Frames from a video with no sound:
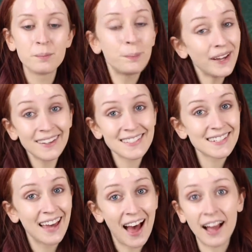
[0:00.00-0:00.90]

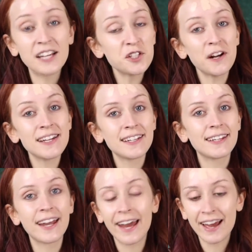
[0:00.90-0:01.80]
But I tried
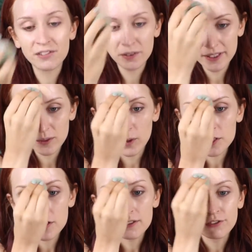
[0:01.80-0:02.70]
it, and I haven't really
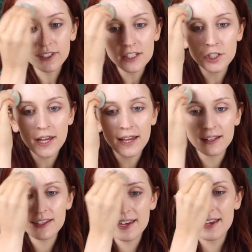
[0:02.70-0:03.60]
watched the footage
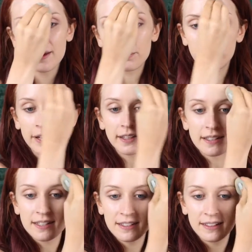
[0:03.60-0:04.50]
yet,
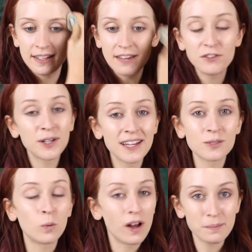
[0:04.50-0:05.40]
but if you
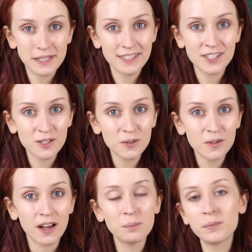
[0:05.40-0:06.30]
guys want me
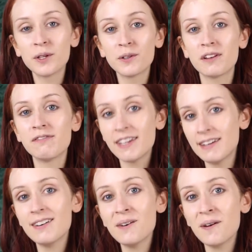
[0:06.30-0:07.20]
to upload a
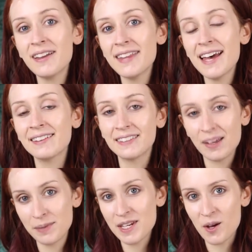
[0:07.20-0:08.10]
video on that,
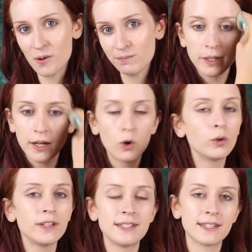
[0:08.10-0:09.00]
let me know. But I
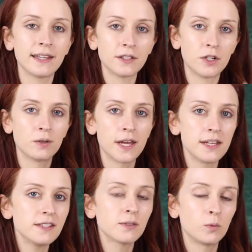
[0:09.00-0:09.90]
only did, like, 2
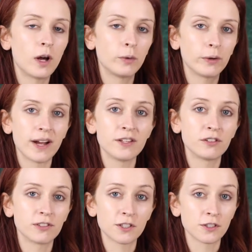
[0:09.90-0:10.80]
days while we were at
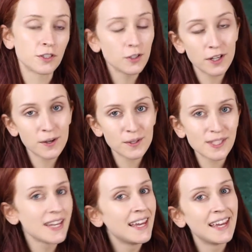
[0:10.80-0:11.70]
Universal
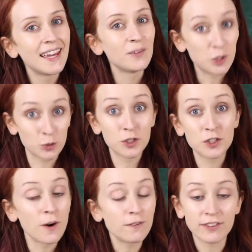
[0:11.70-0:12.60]
Studios, which was
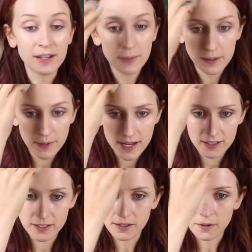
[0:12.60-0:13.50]
so fun, by the
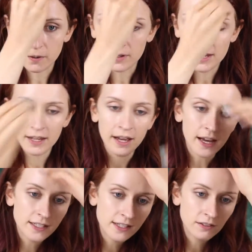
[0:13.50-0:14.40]
way. So
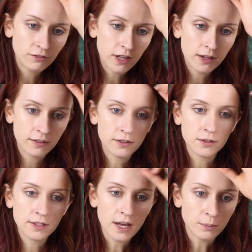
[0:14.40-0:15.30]
I did vlog
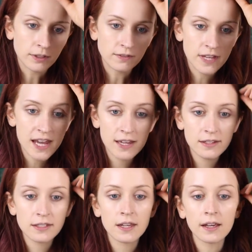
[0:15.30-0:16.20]
those couple of
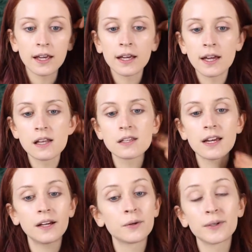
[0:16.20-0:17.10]
days, and
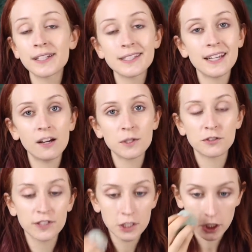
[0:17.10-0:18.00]
we're gonna see how
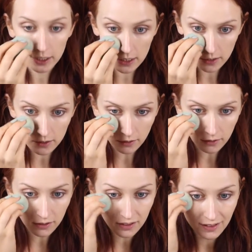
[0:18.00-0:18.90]
much footage I can
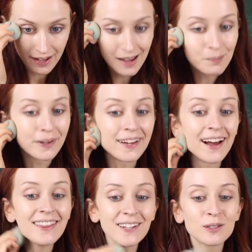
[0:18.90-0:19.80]
use. But
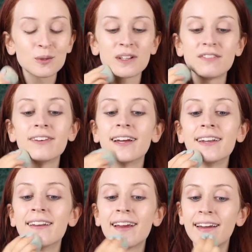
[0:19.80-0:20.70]
I think it was really
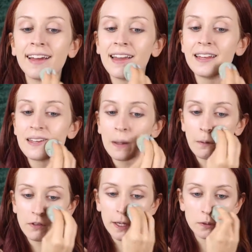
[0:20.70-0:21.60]
fun, and
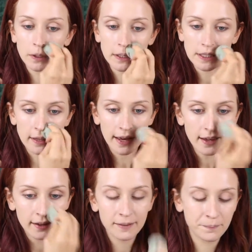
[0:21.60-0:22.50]
if you guys wanna see
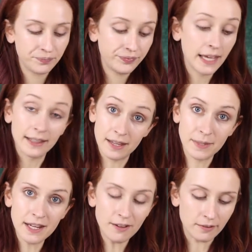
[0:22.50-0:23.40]
that, let
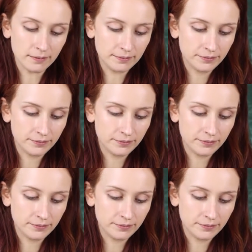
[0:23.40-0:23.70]
me know.